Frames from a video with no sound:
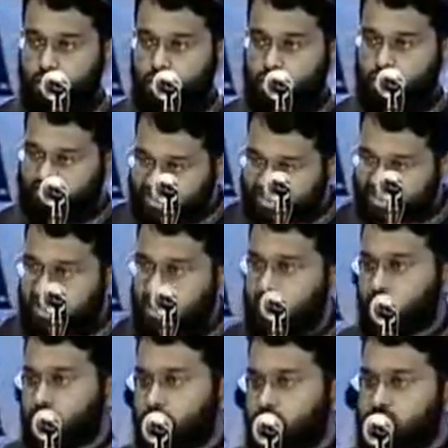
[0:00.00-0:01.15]
Is a
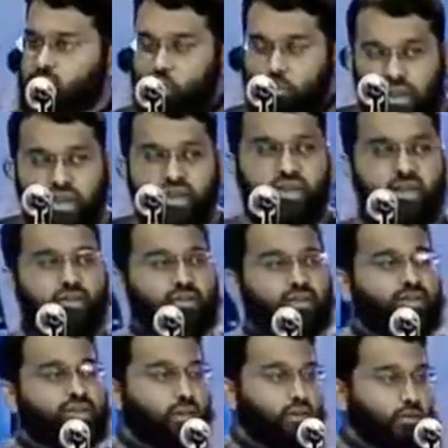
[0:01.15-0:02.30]
sinner, disobedient
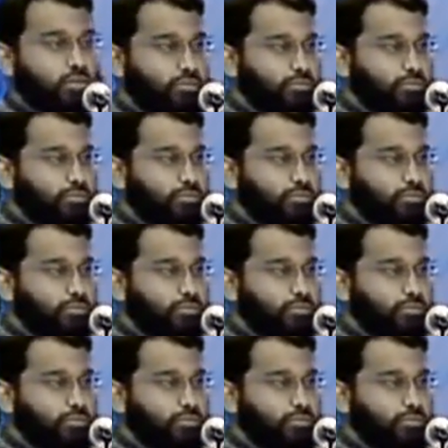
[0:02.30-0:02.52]
sinner.